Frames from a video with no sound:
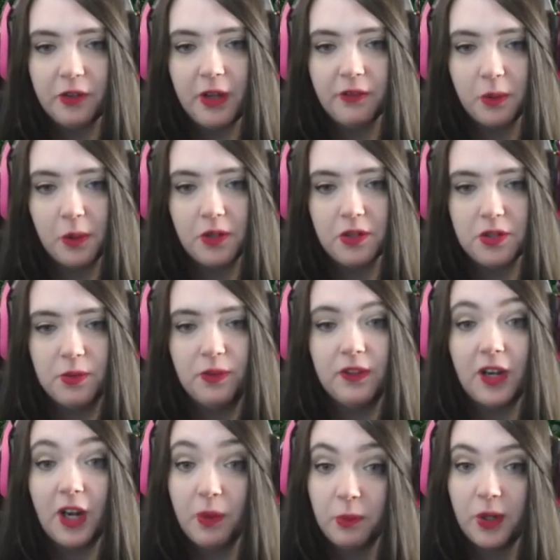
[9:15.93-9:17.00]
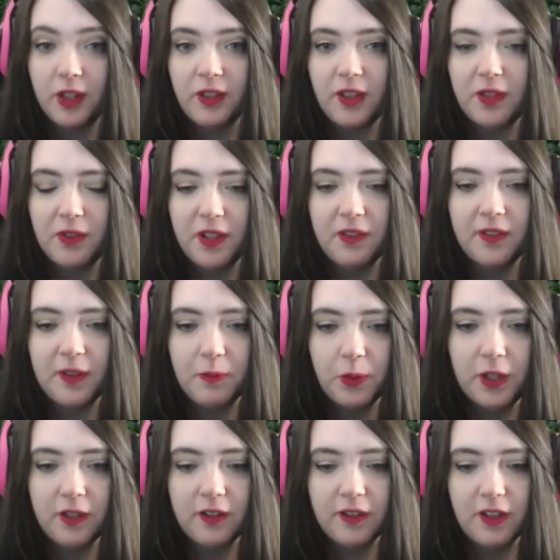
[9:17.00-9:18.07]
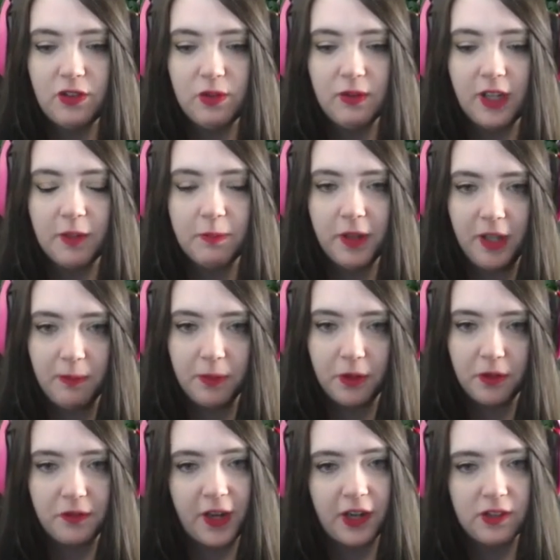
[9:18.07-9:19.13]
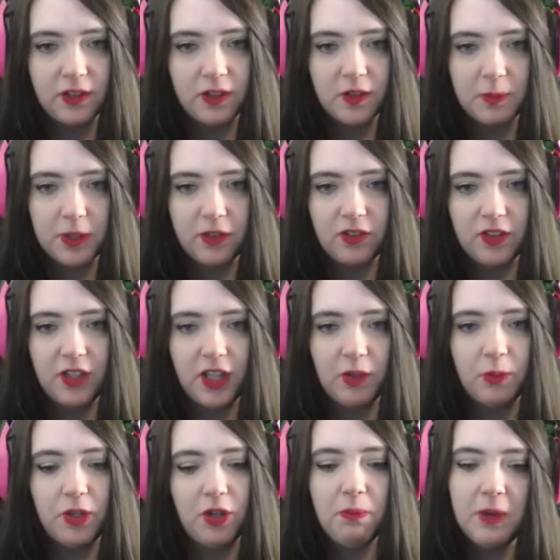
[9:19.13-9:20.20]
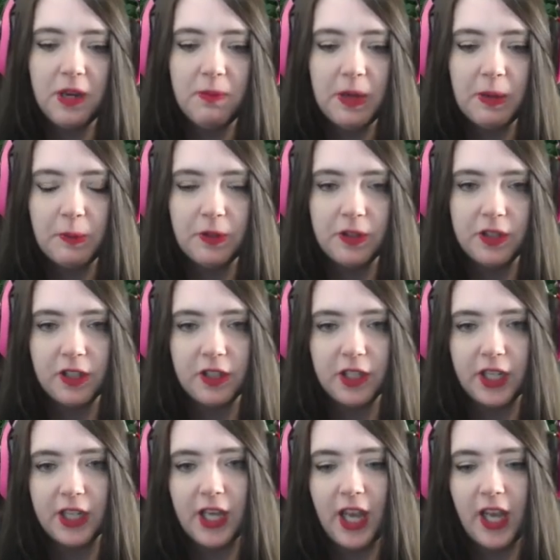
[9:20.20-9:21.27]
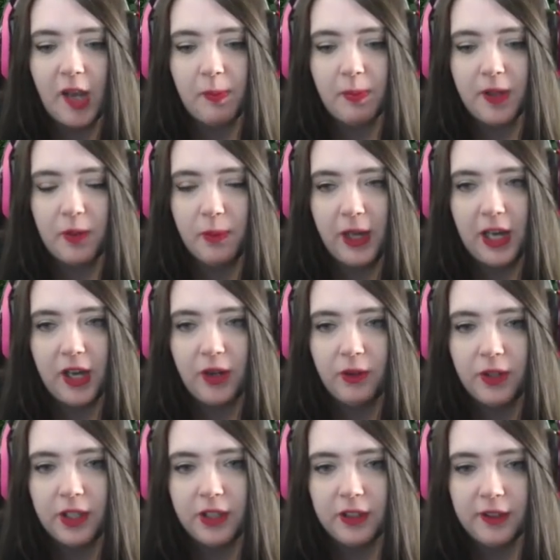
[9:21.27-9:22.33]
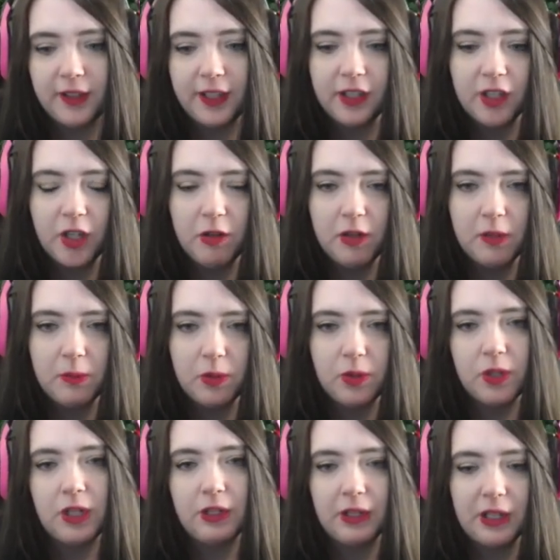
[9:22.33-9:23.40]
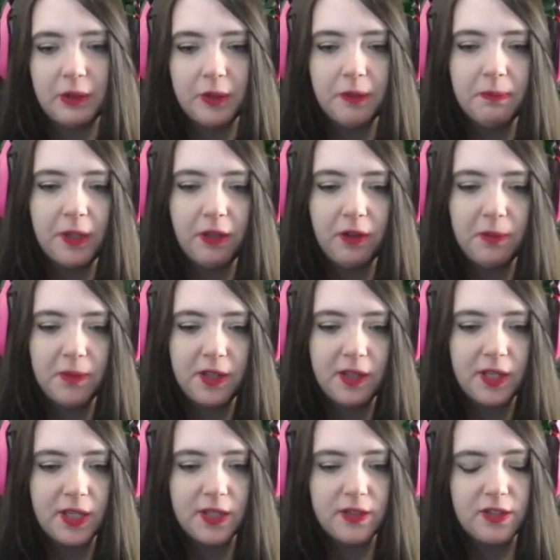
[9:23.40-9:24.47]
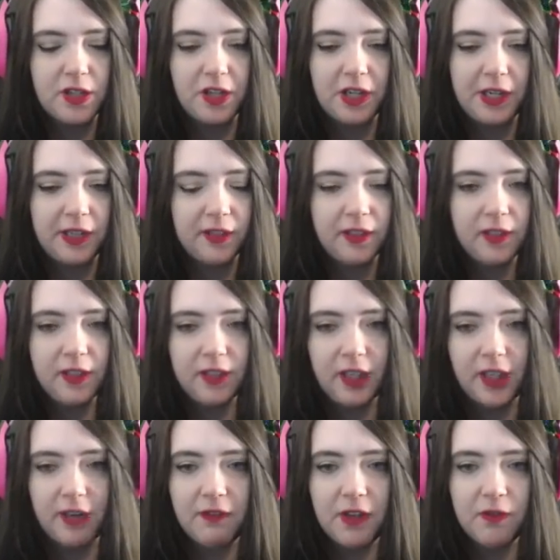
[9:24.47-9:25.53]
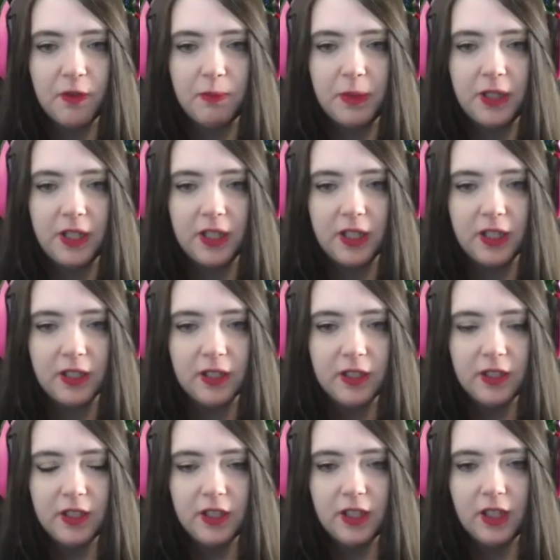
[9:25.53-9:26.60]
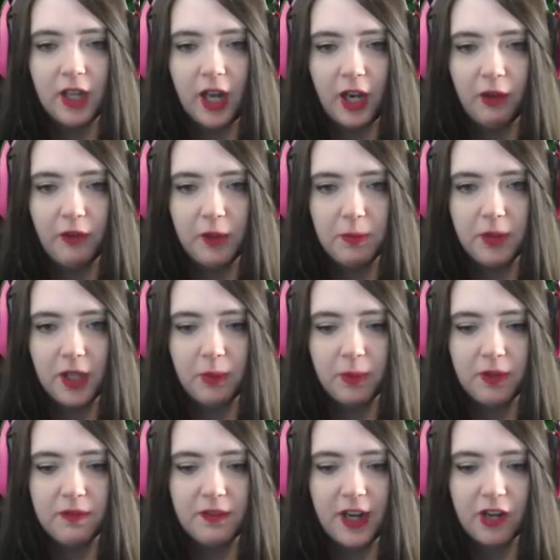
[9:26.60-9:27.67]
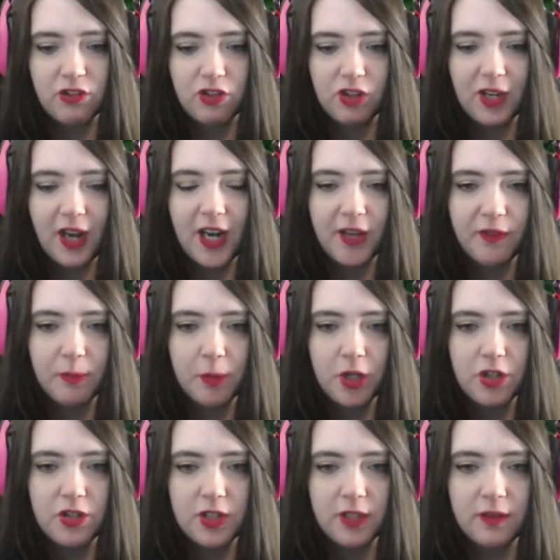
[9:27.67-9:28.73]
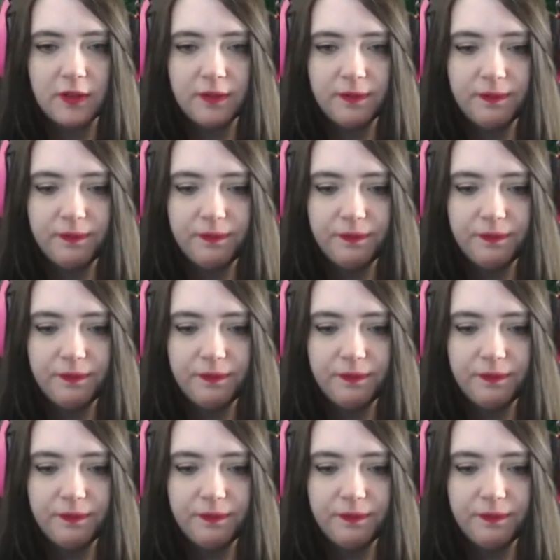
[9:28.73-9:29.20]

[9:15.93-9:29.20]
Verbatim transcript: I do have horde toons that I want to level at some point because I do like playing both factions because then like when you meet people and they're like, hey, I play WoW and they're like, oh, I'm horde, you're like, well, I only play Alliance, sorry. Like, I've never been a I only play one faction kind of a person.